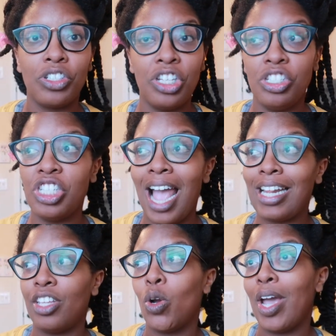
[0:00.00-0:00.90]
chit chat i
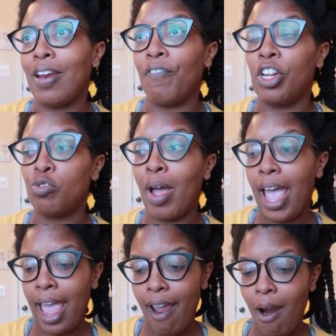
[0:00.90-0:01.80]
need to go ahead and finish my
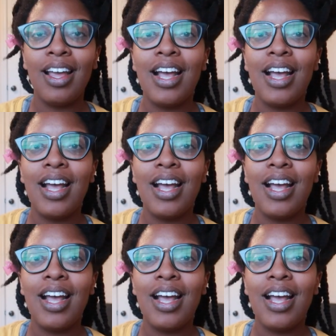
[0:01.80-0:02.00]
hair